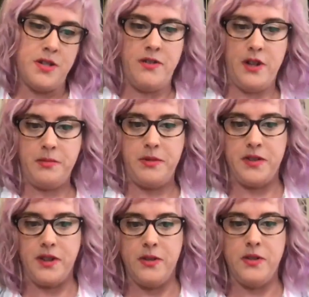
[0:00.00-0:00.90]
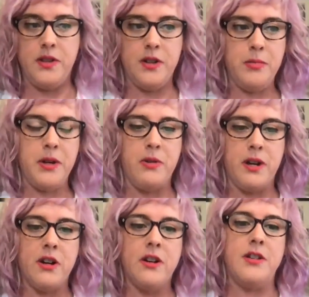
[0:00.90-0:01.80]
develop the skills a little bit
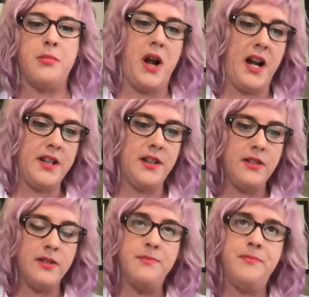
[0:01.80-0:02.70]
quicker and to practice.